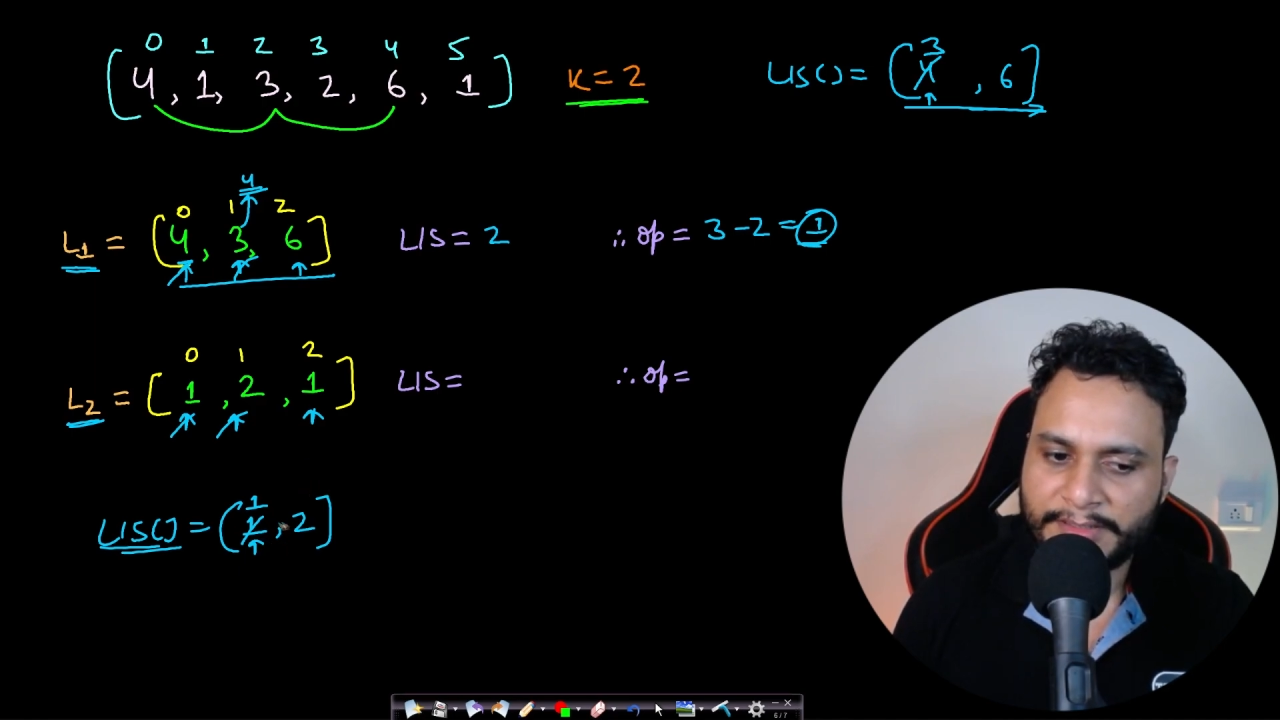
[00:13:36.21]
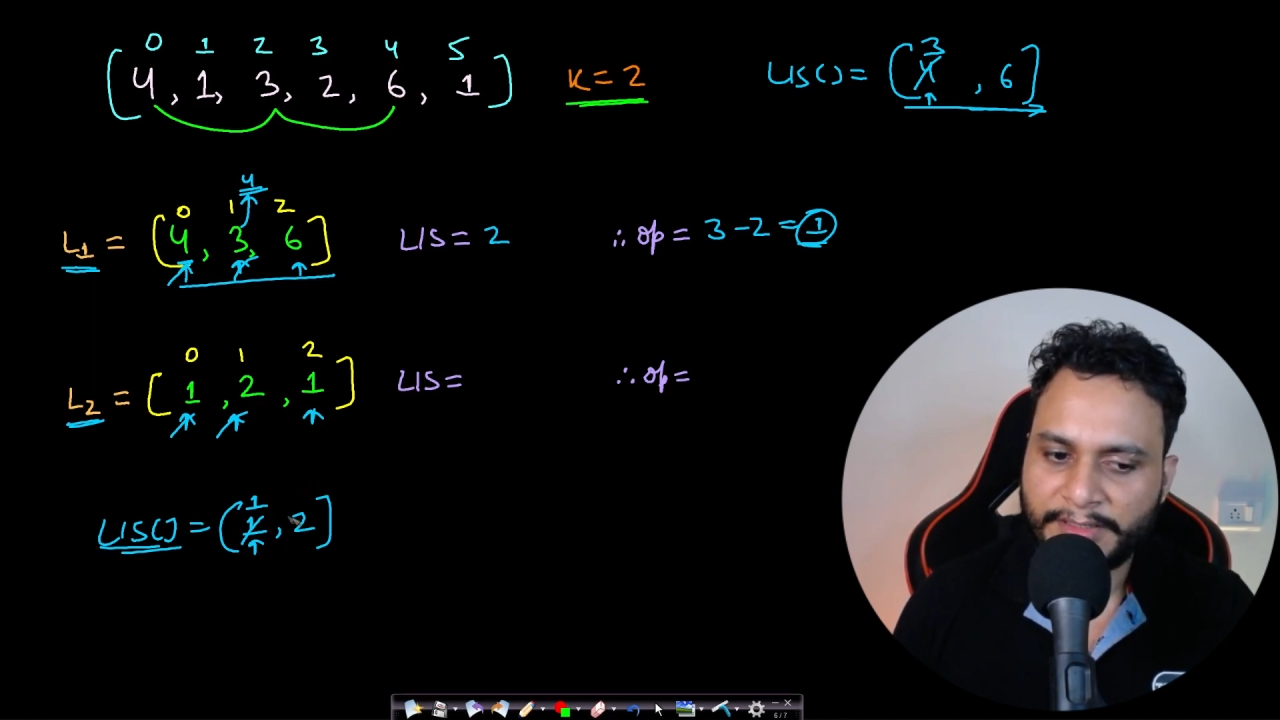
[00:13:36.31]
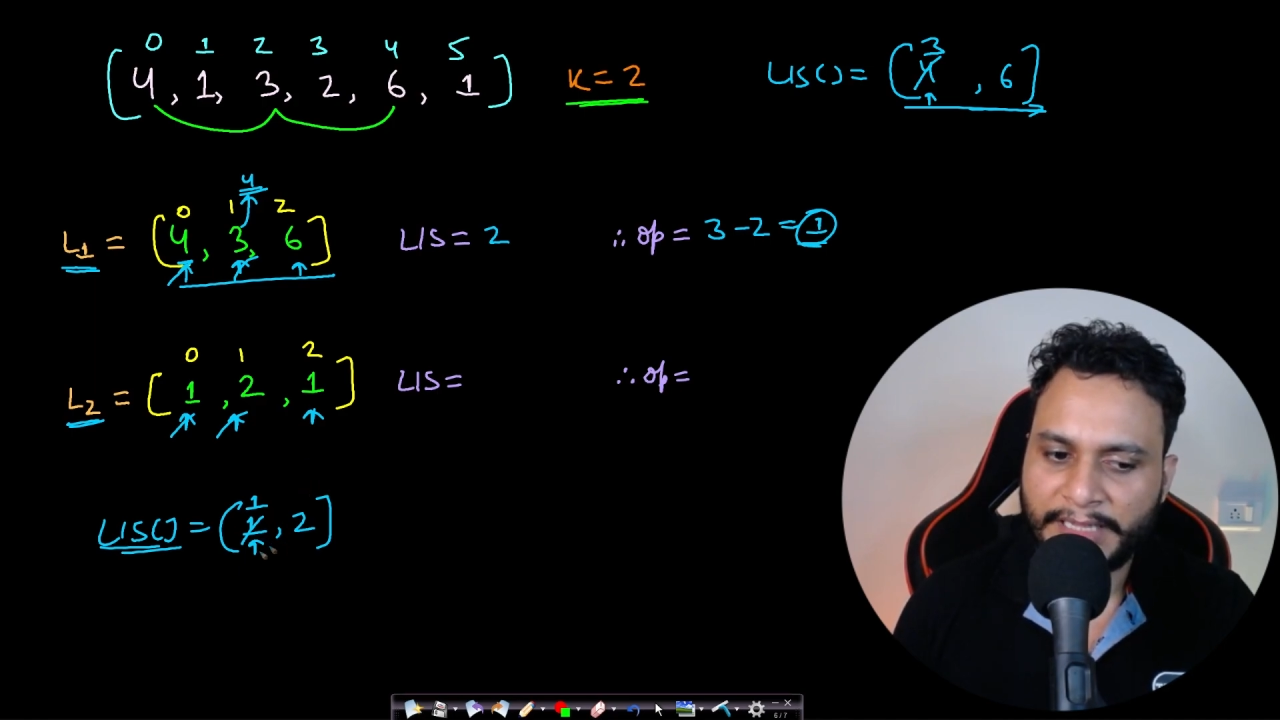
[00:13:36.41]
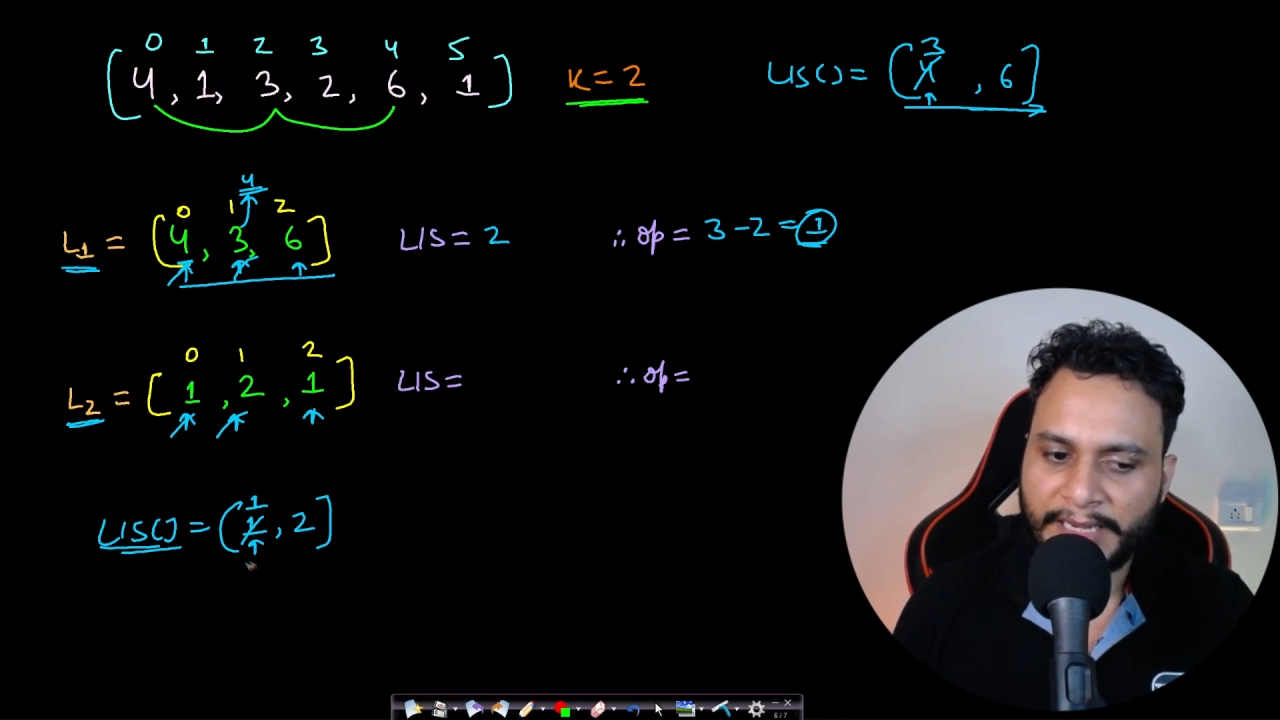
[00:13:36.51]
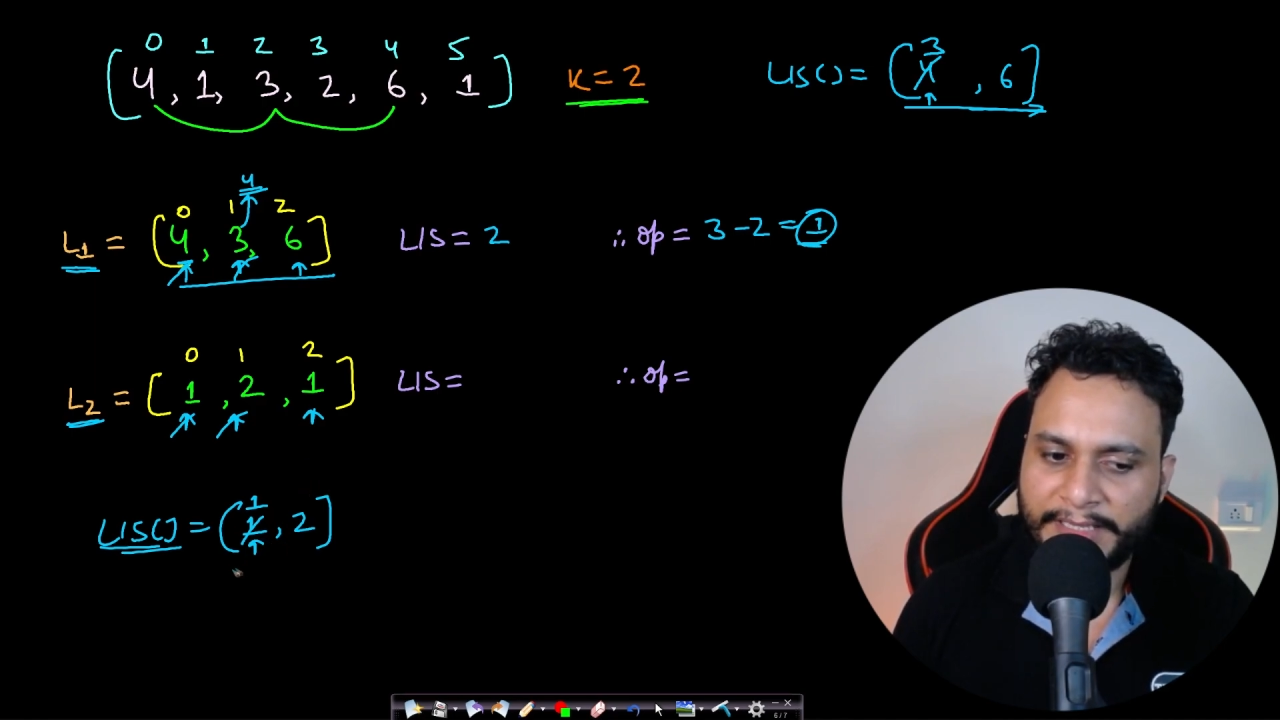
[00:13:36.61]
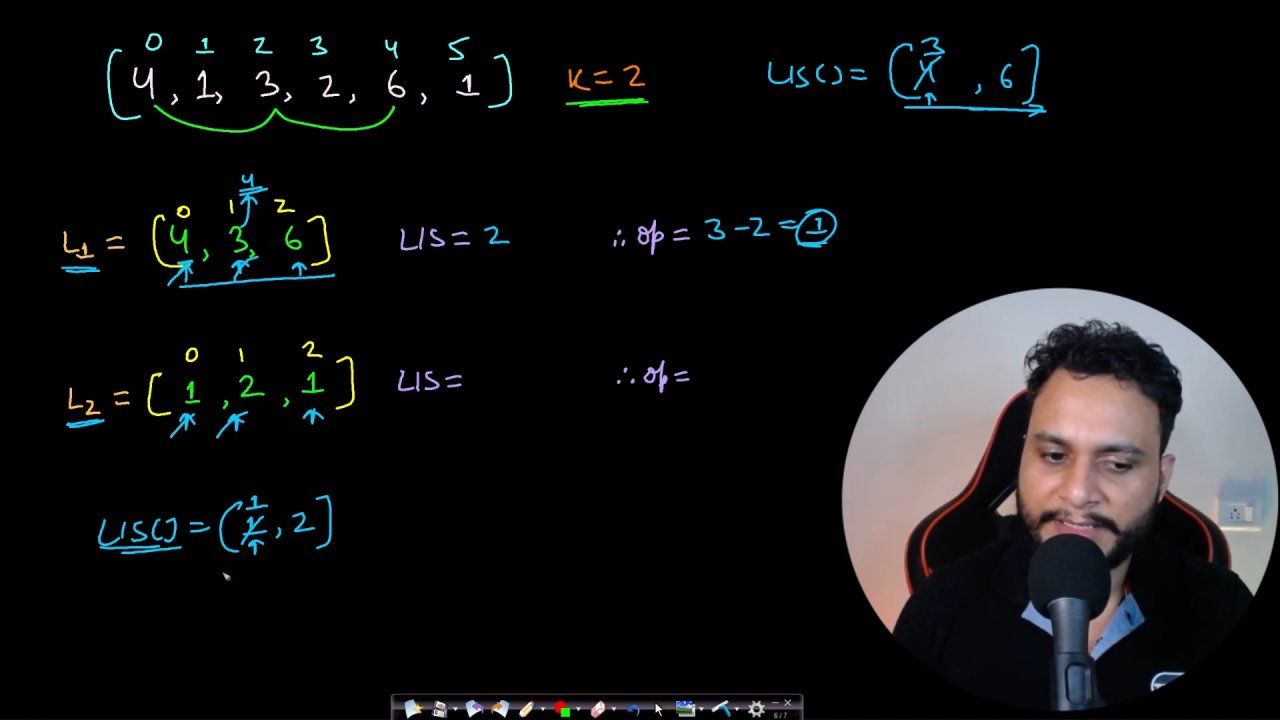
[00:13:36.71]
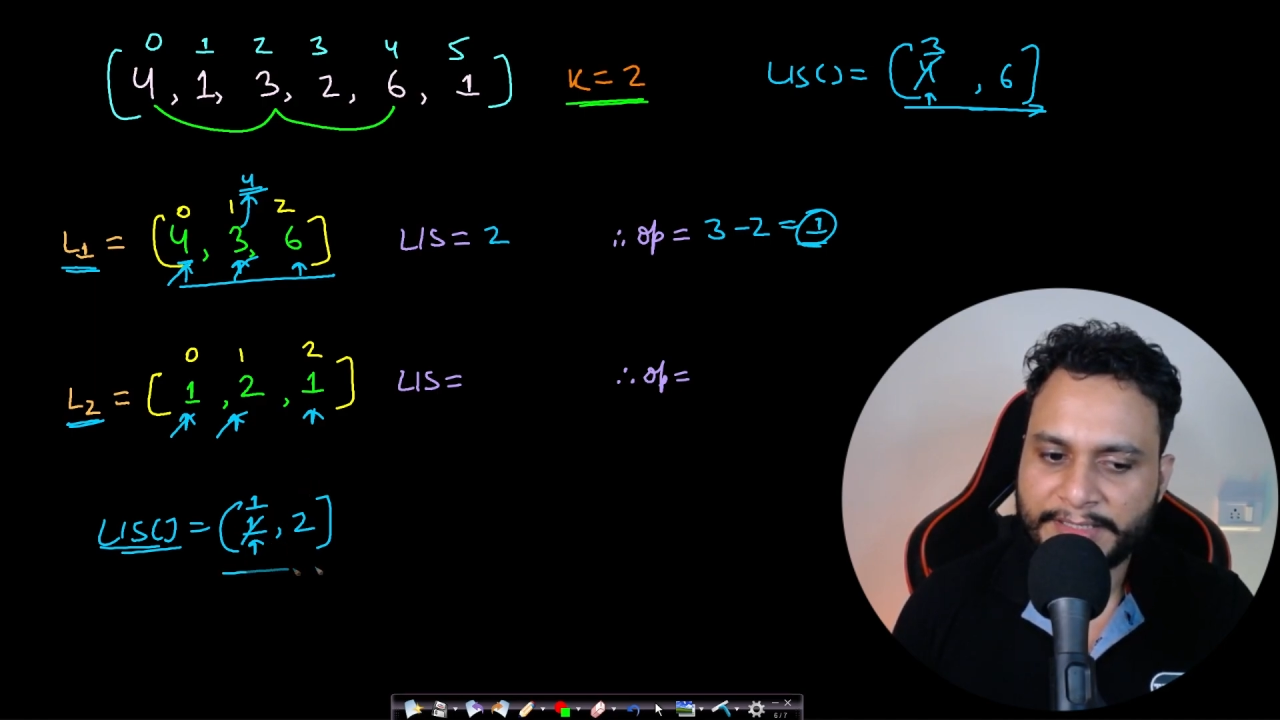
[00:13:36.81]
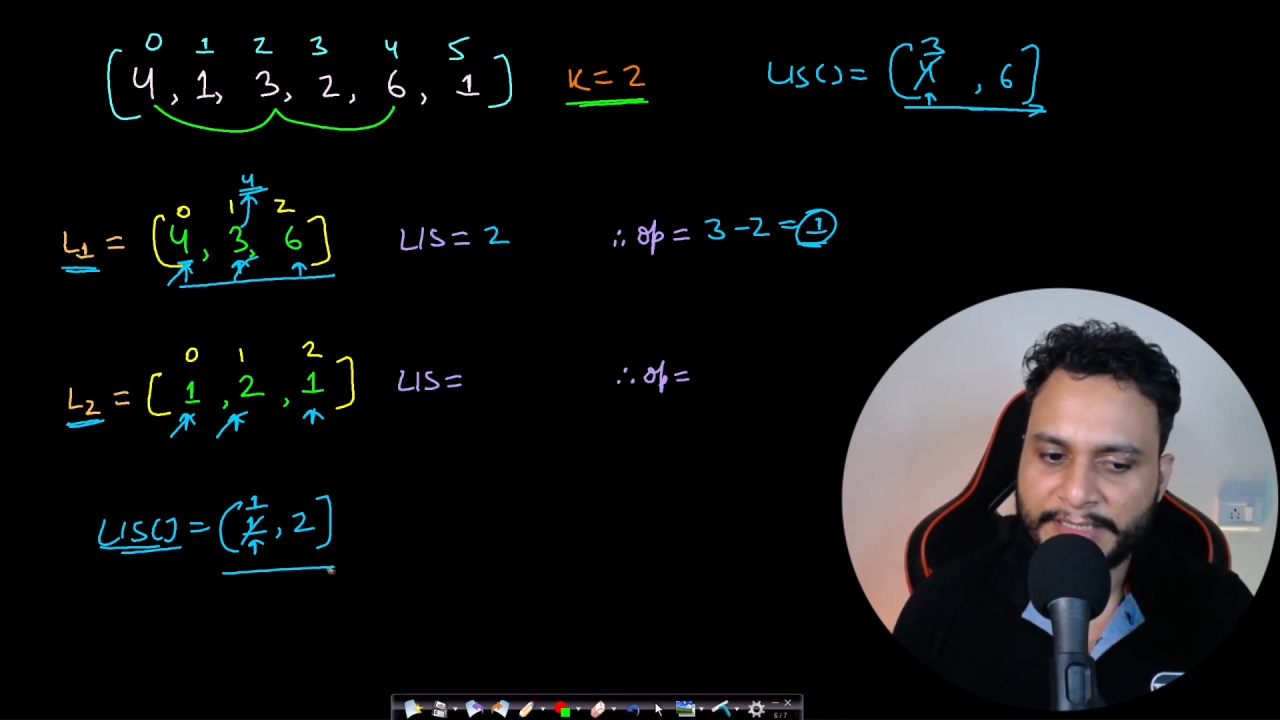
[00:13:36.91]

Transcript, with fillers: the LIS